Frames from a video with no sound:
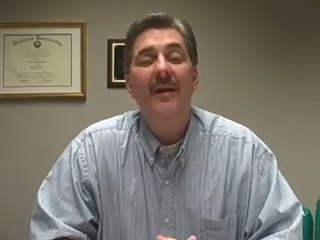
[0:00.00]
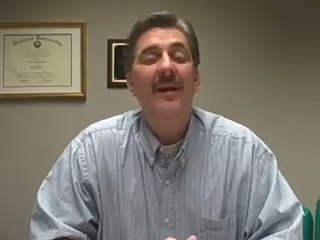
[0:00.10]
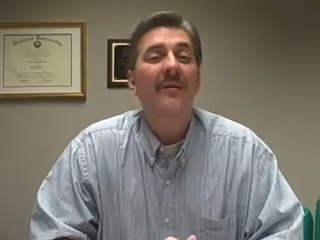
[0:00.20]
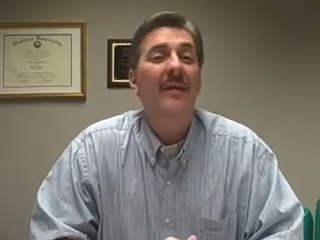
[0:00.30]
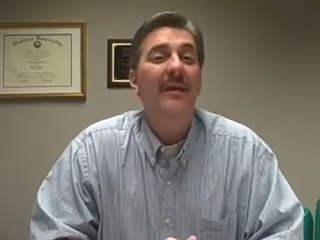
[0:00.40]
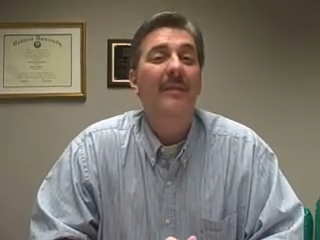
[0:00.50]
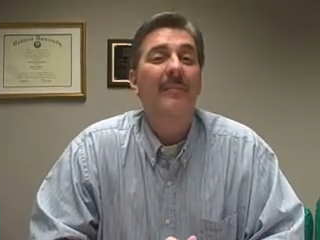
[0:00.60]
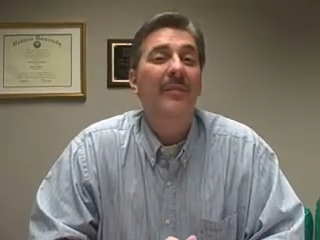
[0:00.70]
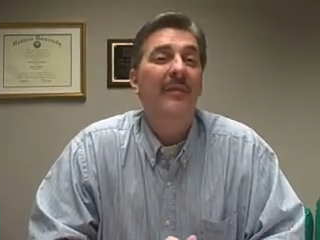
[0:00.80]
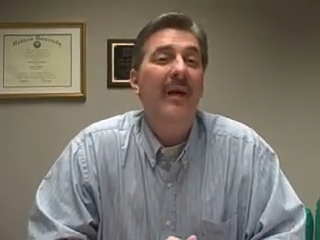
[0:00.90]

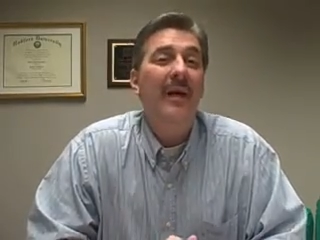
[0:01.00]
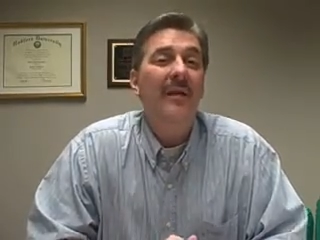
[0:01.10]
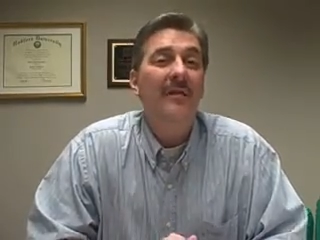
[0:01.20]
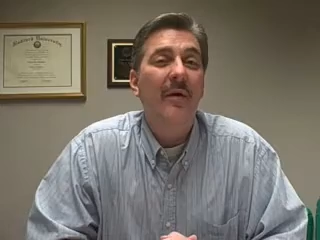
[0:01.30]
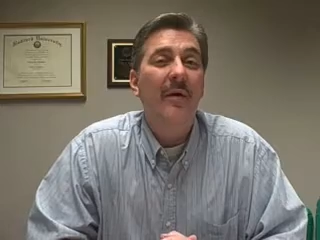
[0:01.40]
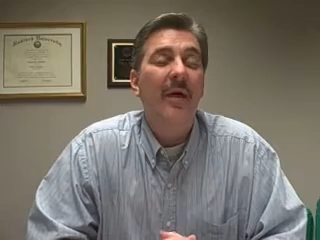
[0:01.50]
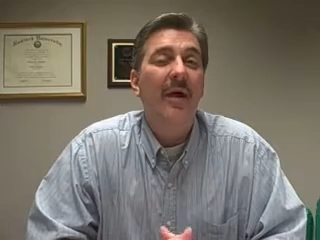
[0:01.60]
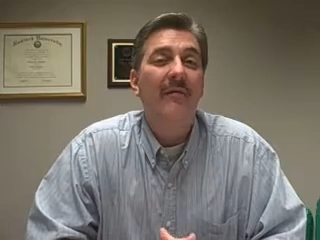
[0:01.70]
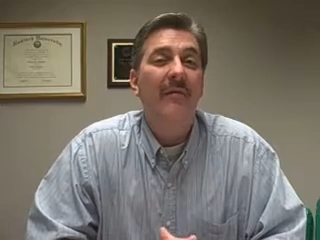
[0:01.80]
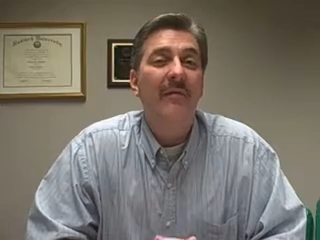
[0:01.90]
Even telephone
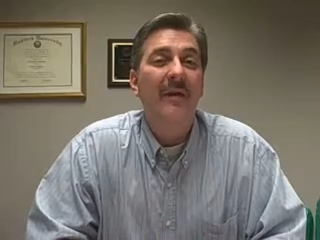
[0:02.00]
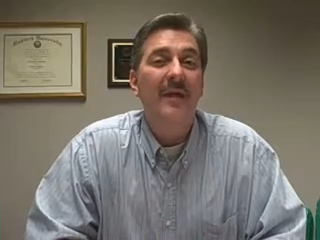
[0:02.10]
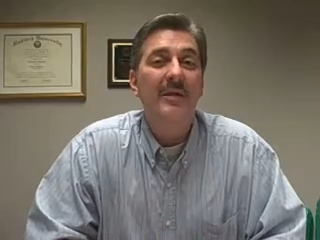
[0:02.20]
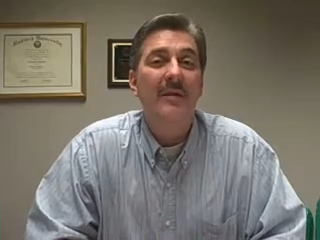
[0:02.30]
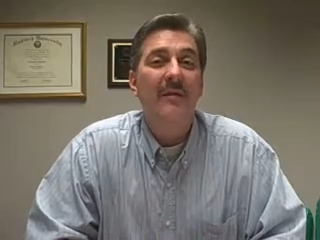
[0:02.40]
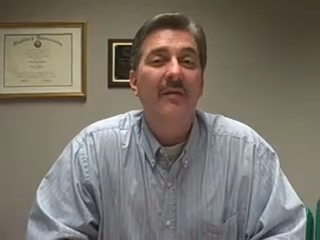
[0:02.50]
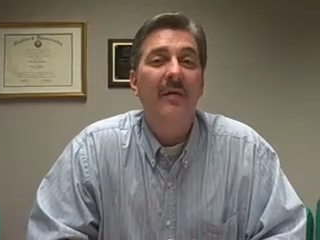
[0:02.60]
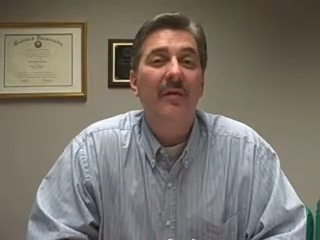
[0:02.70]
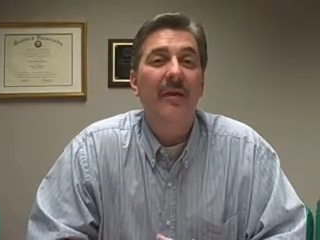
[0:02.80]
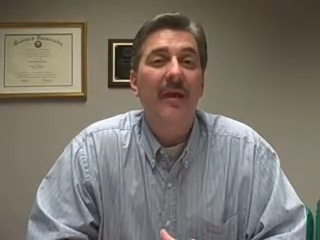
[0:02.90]

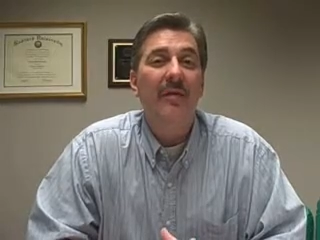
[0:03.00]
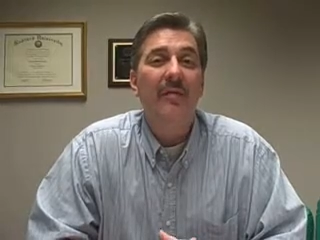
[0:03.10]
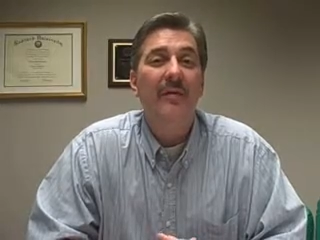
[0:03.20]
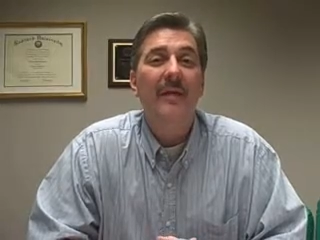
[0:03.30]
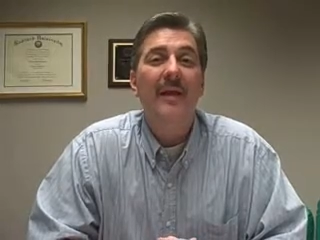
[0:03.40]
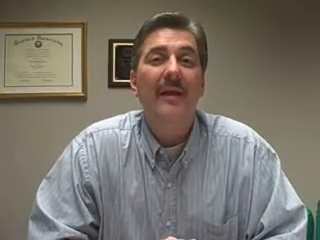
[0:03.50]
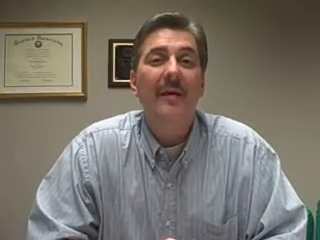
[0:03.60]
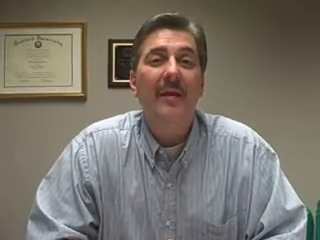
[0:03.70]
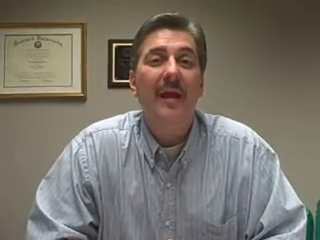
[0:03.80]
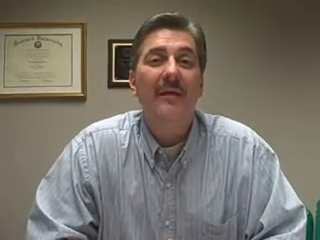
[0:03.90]
conversations are done through the
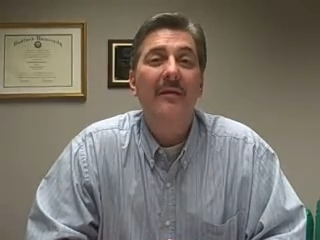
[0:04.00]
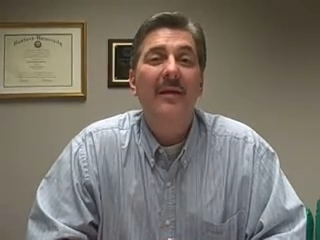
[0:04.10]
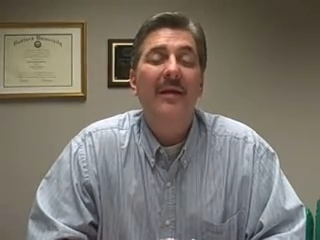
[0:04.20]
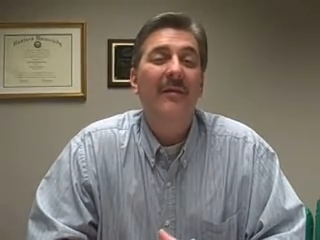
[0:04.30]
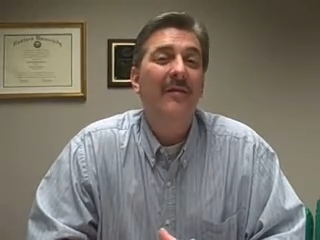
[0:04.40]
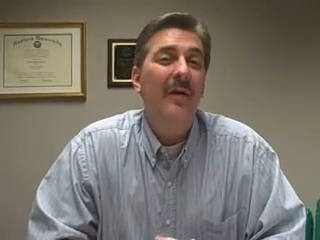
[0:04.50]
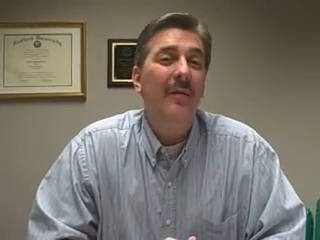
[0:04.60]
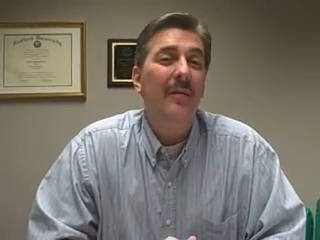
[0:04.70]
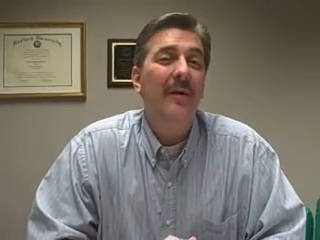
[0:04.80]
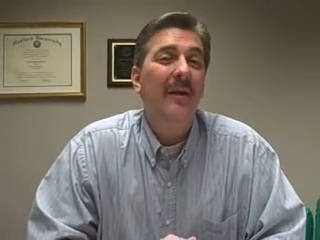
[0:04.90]
internet.
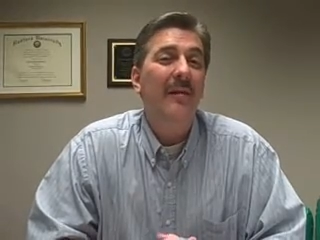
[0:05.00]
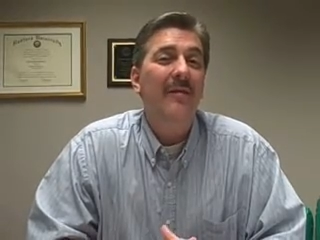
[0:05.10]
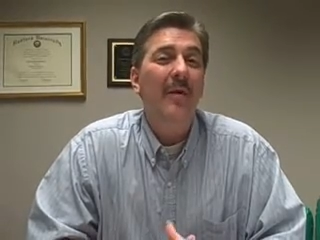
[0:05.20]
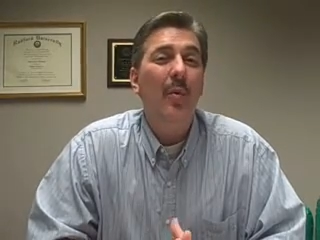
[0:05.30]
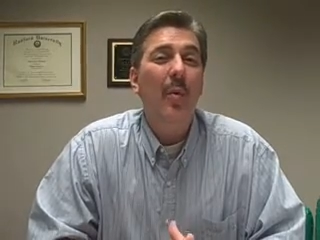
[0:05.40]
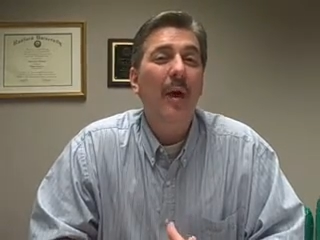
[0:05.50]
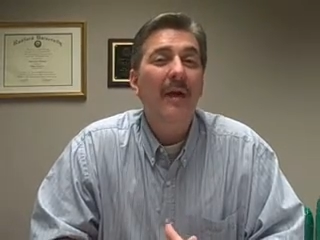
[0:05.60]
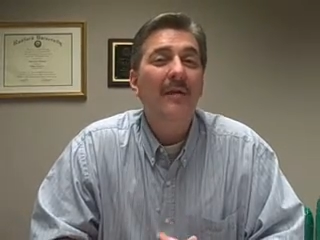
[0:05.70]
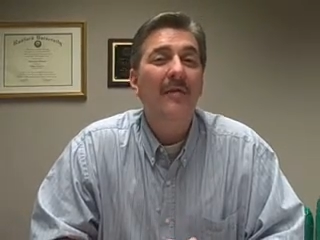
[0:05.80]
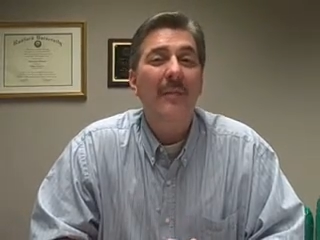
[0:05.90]
So there isn't
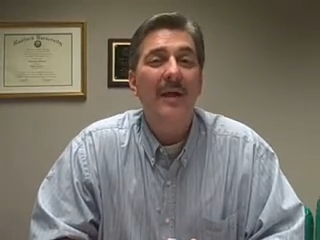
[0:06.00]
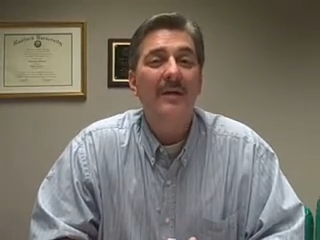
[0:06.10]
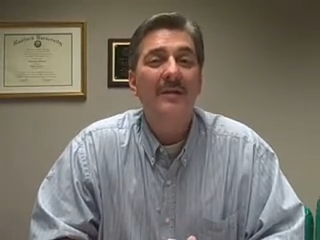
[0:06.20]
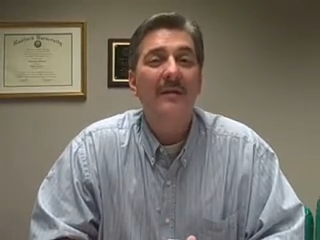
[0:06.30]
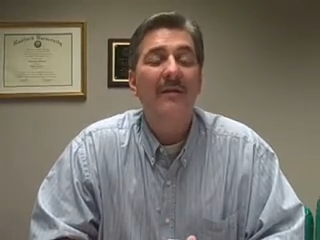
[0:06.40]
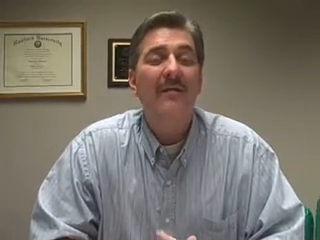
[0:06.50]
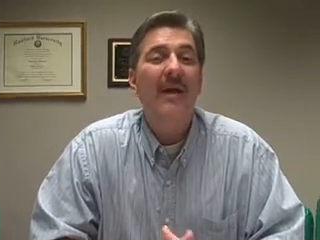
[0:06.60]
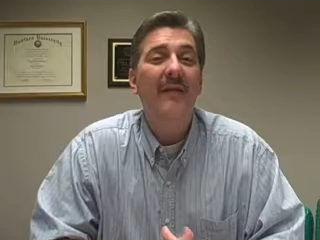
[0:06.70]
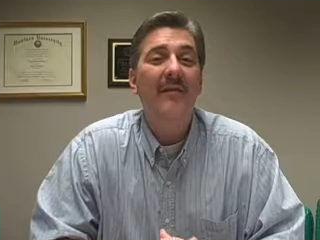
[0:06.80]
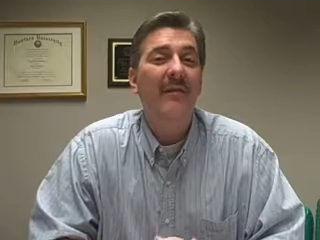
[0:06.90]
quite as much
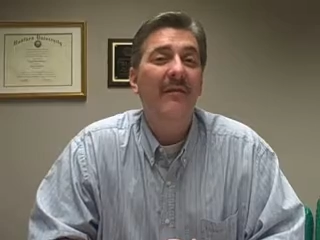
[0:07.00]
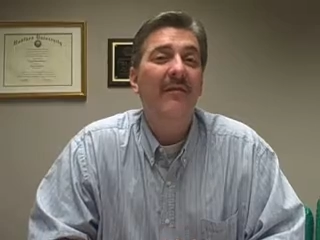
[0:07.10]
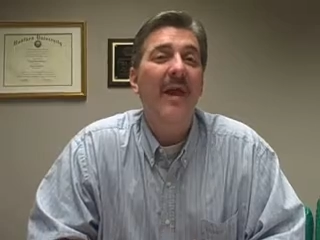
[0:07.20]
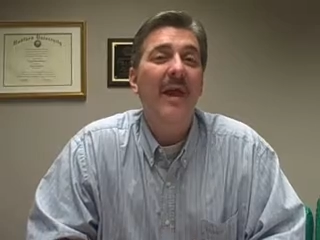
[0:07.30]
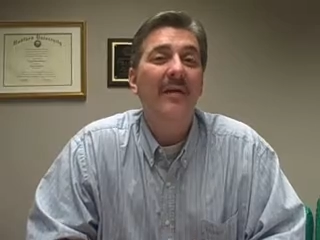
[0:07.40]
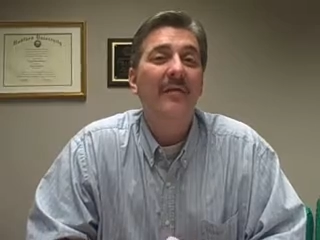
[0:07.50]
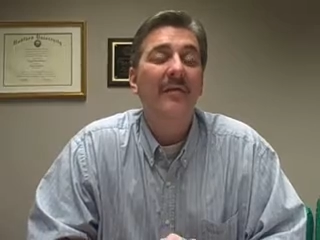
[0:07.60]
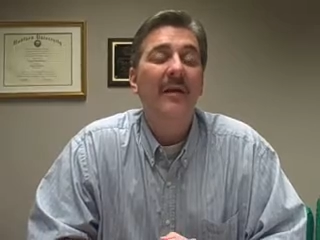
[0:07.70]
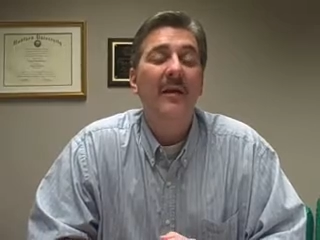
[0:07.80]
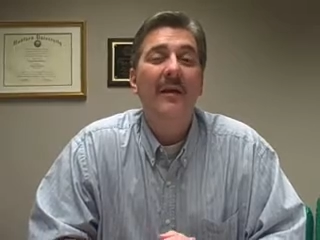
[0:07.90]

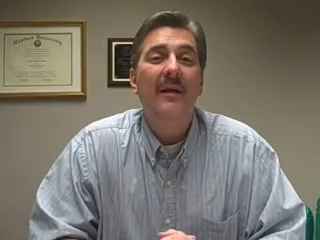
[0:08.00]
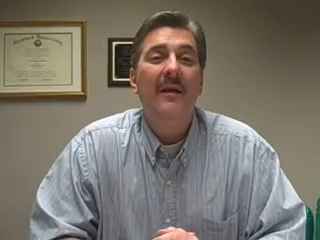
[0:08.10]
face-to-face